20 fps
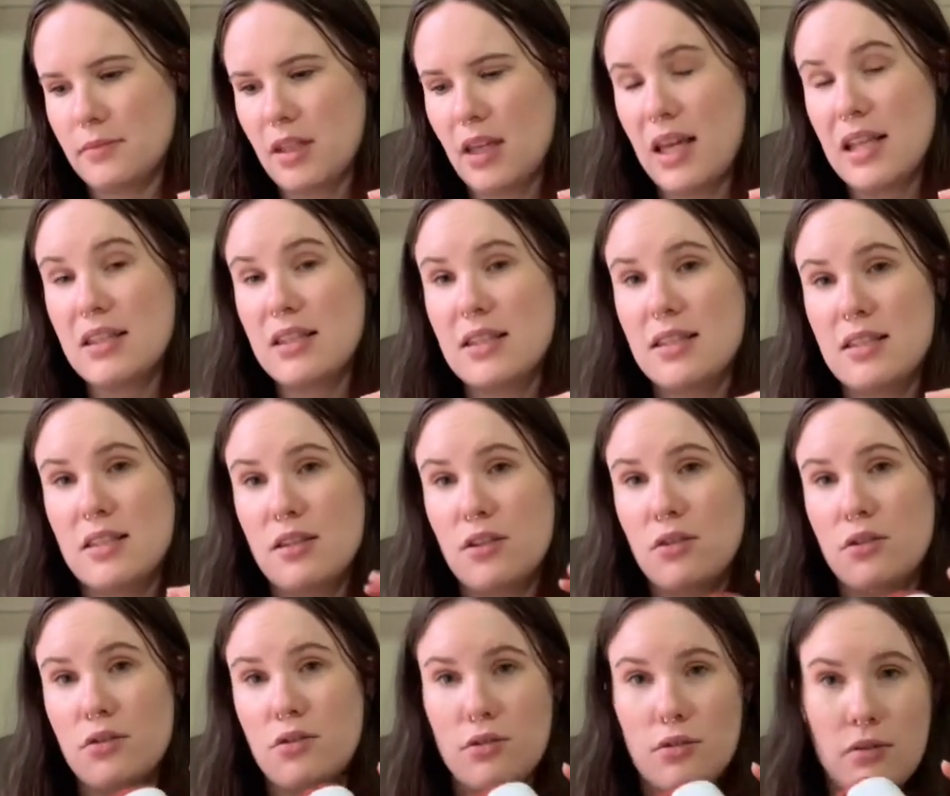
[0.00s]
It's,
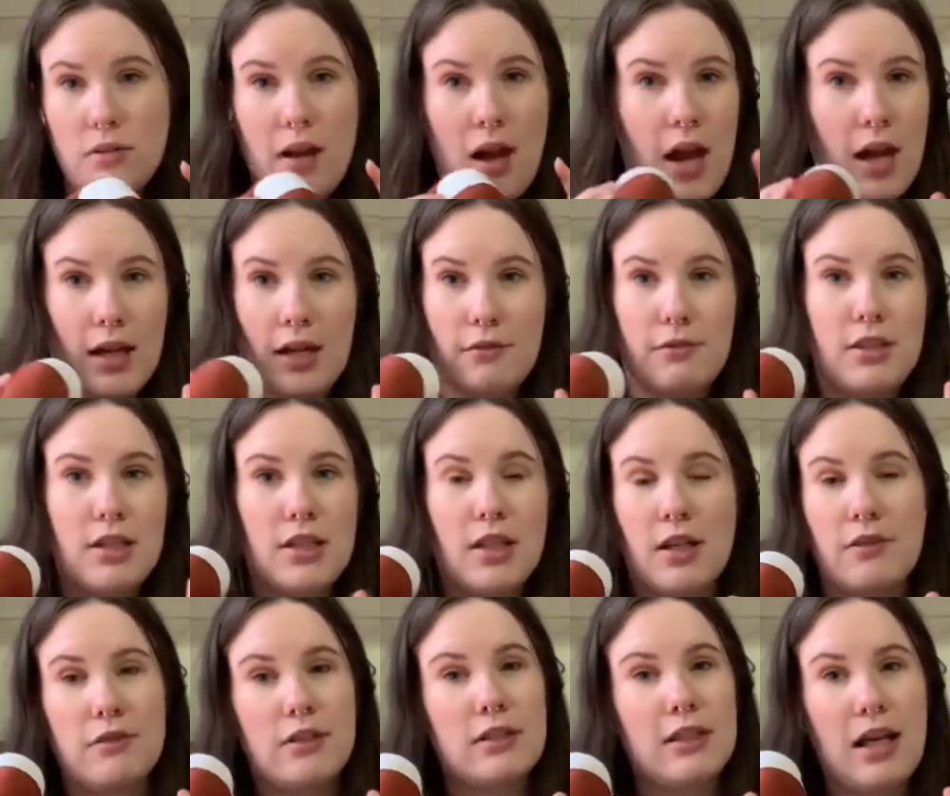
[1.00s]
I have
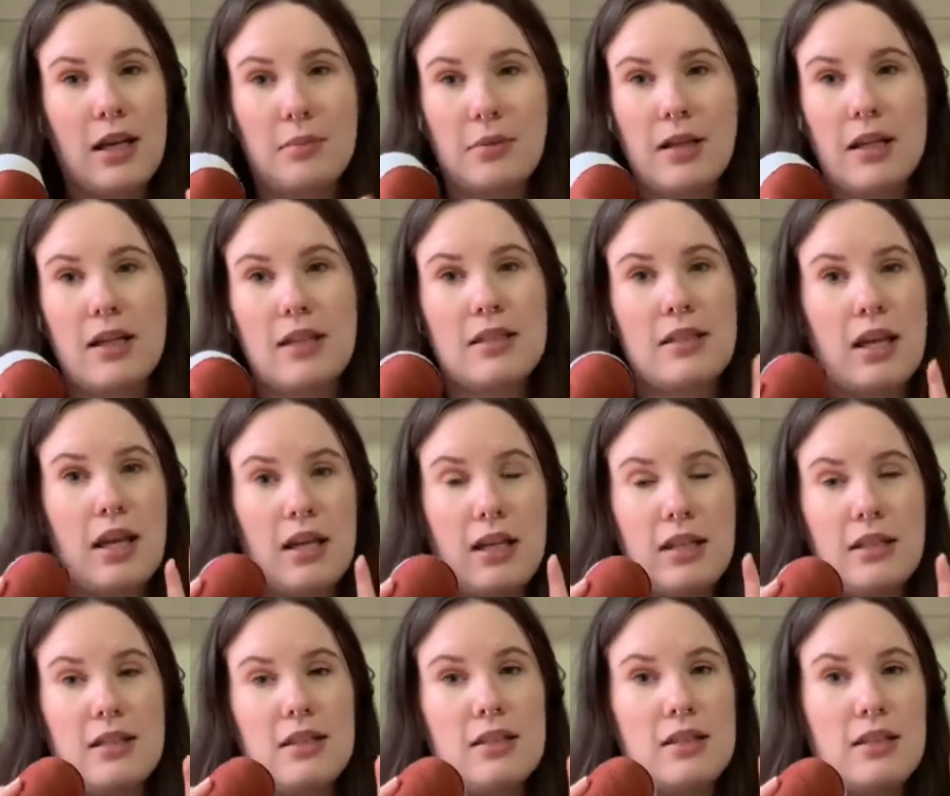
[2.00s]
discovered that place and
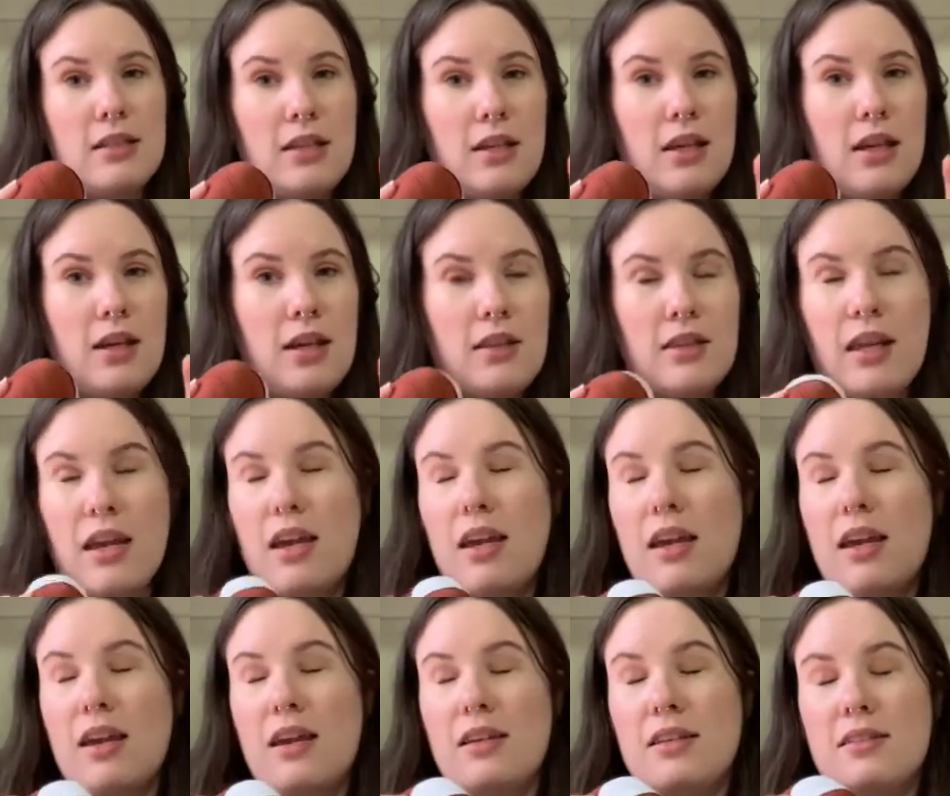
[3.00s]
it's,
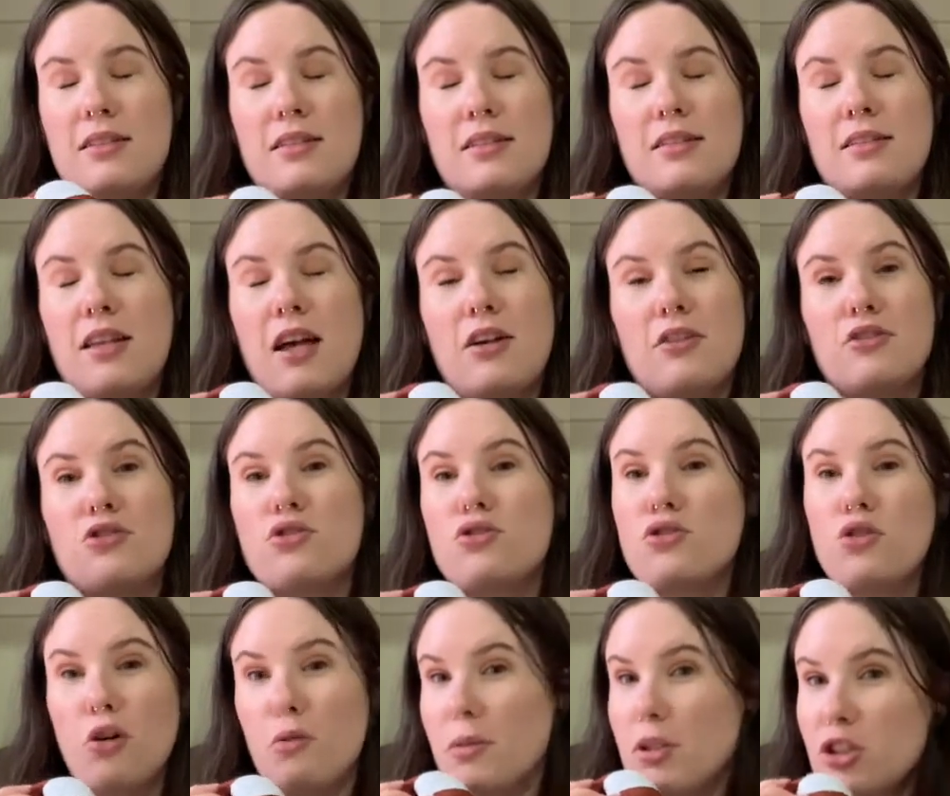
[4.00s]
they sell
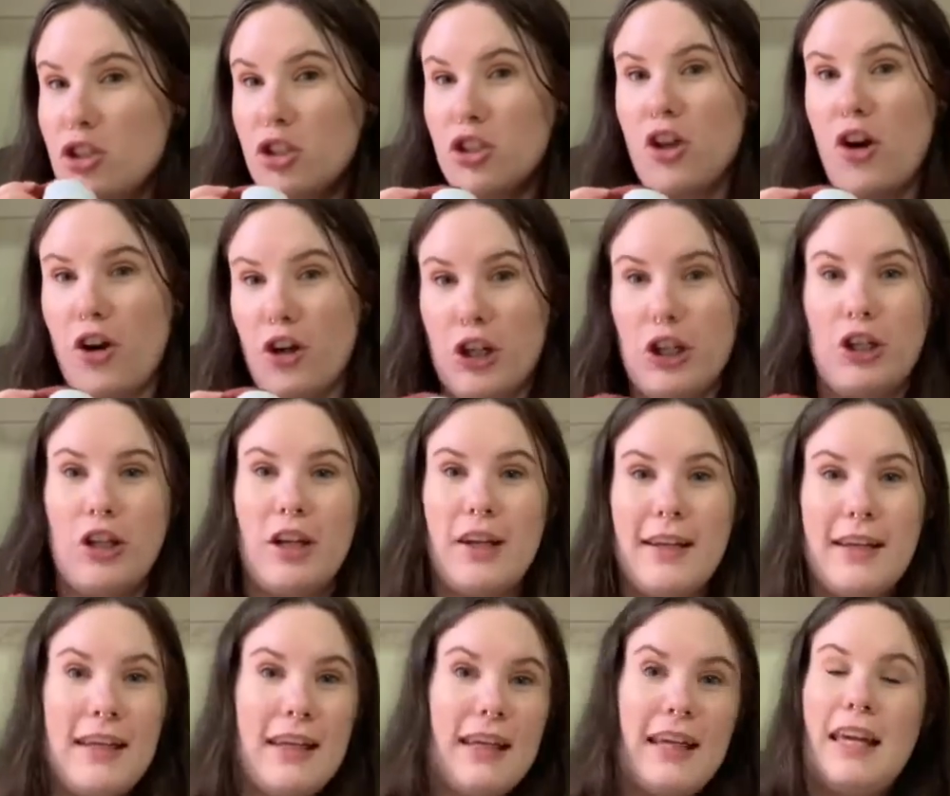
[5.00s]
so much yarn.
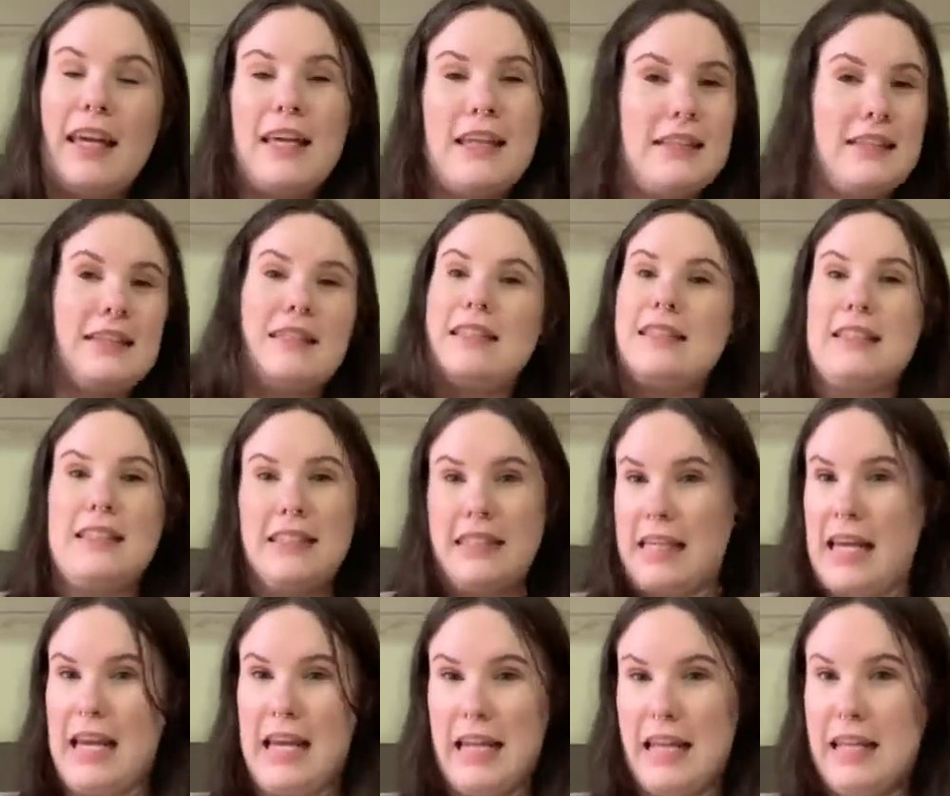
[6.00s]
It's
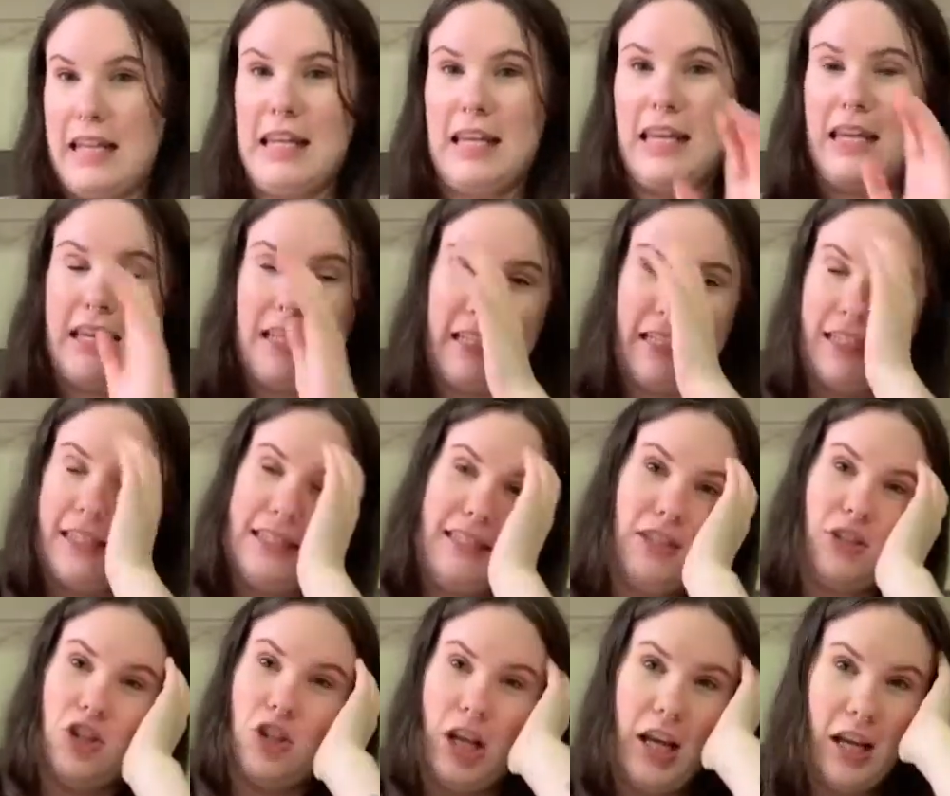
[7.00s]
insane. It's
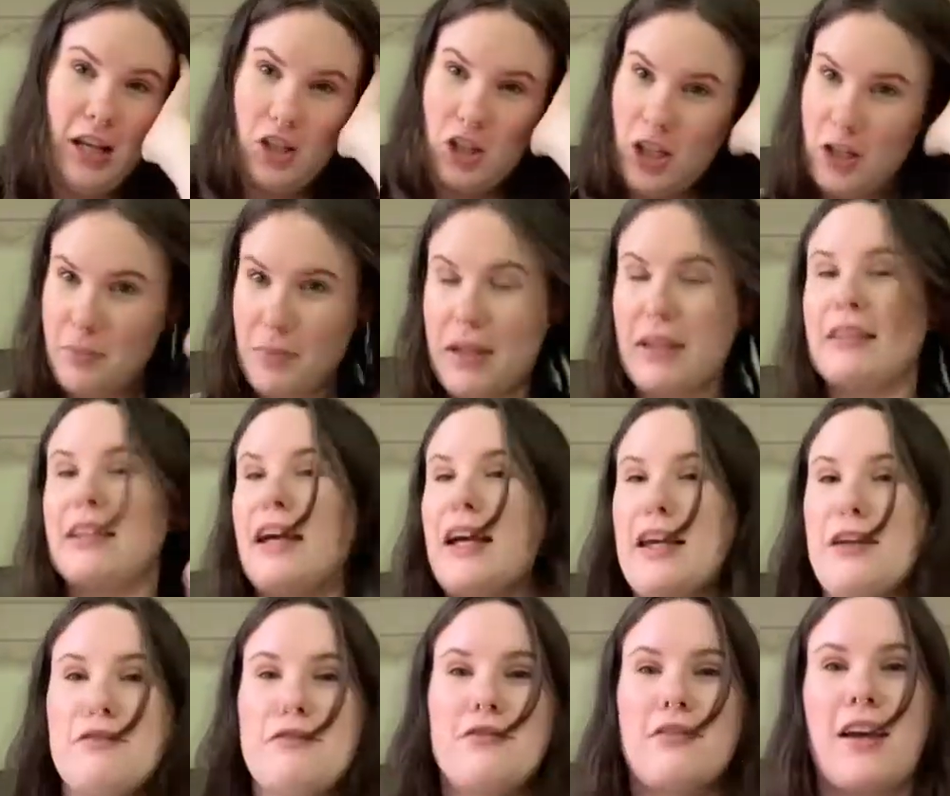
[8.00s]
changing my
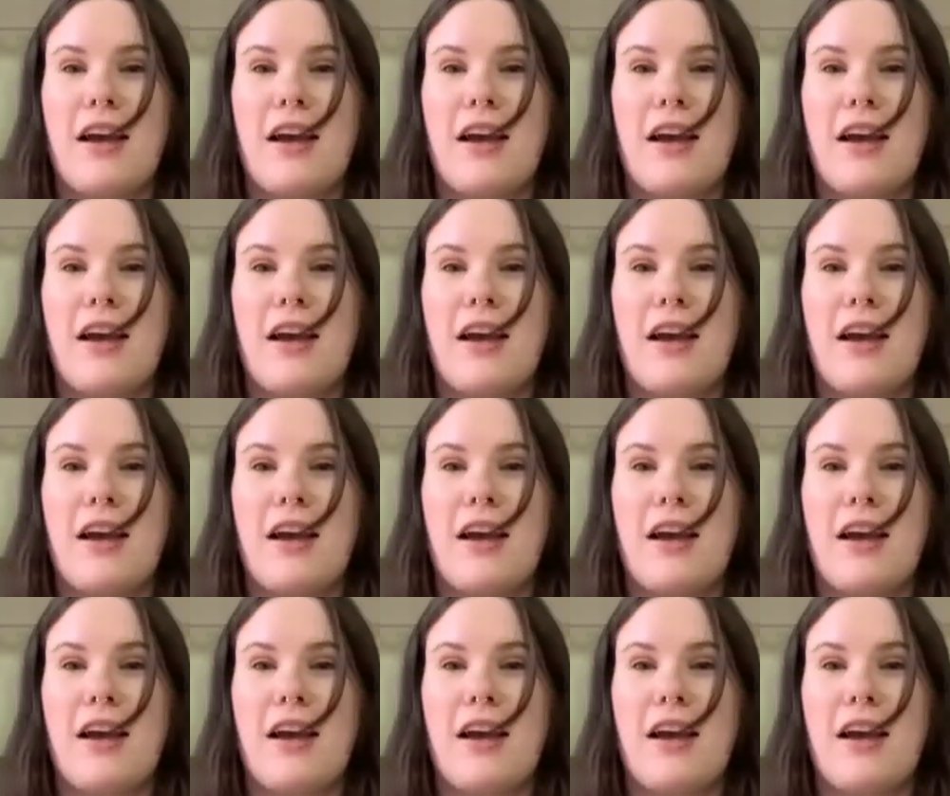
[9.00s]
life.